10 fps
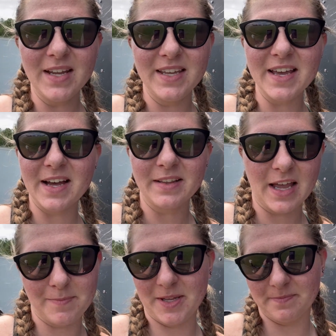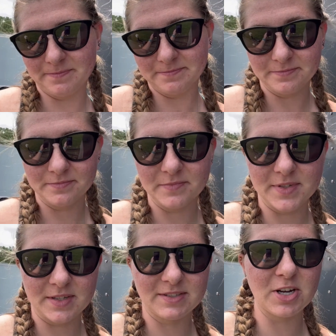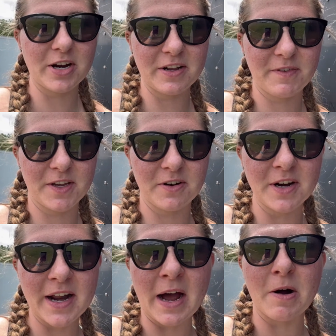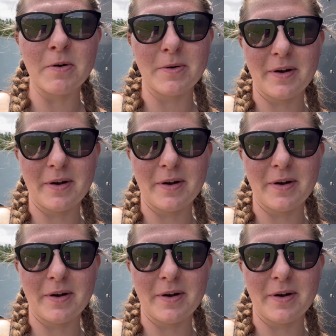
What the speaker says: yeah, I mean, starting to figure it out.